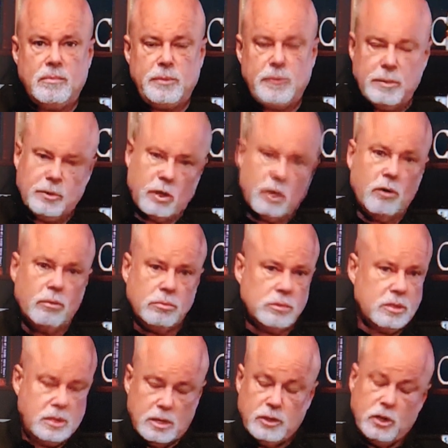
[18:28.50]
Be able to go,
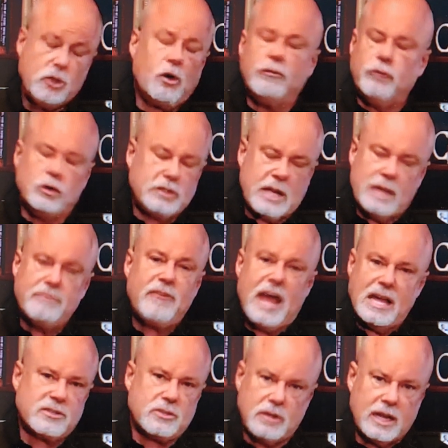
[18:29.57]
you can go full-time
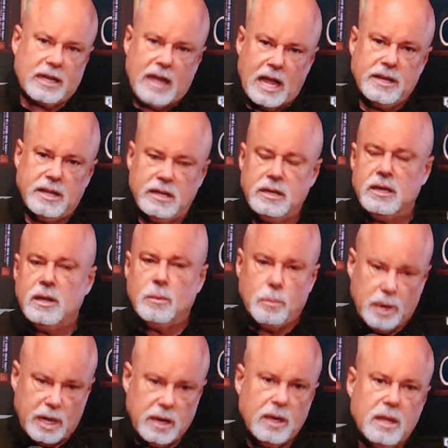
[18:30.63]
faster like I did,
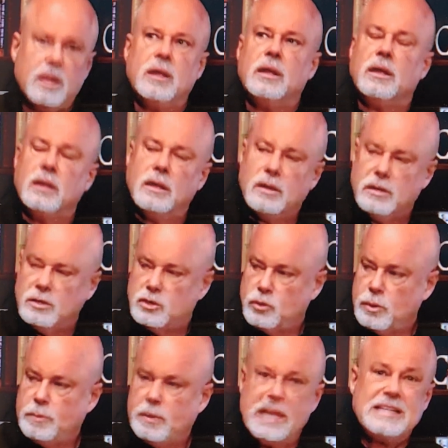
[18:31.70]
but to
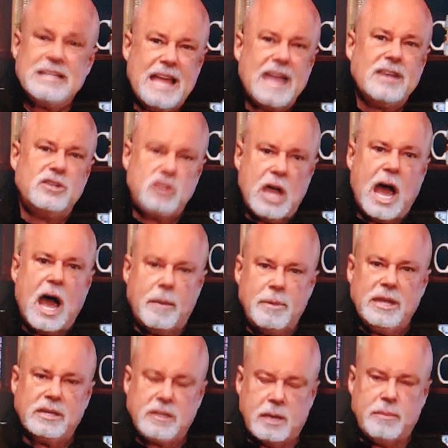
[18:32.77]
replace that job
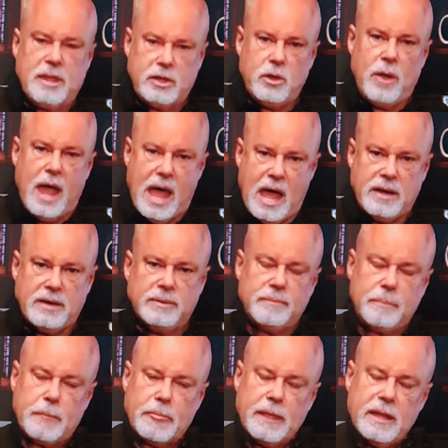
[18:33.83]
income that you had.
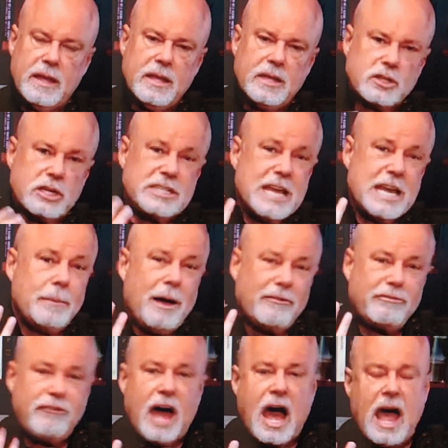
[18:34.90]
It's going to take
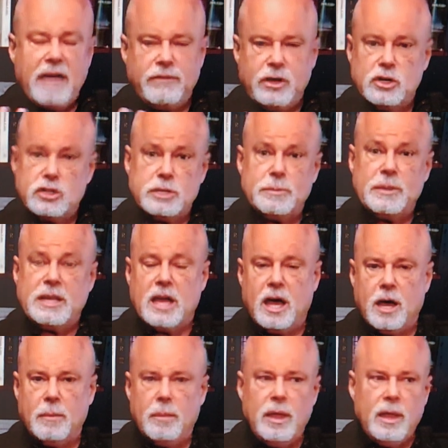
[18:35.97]
about 5 years to
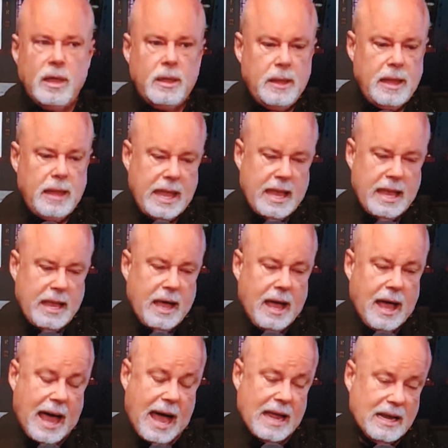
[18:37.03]
become a
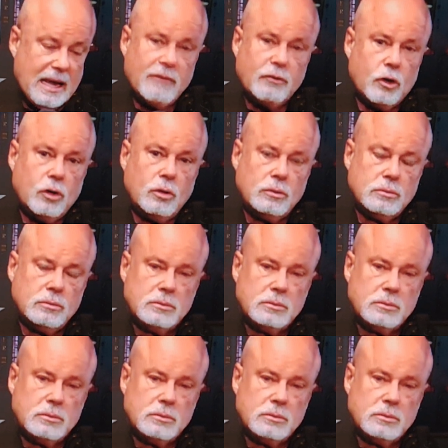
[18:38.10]
high-level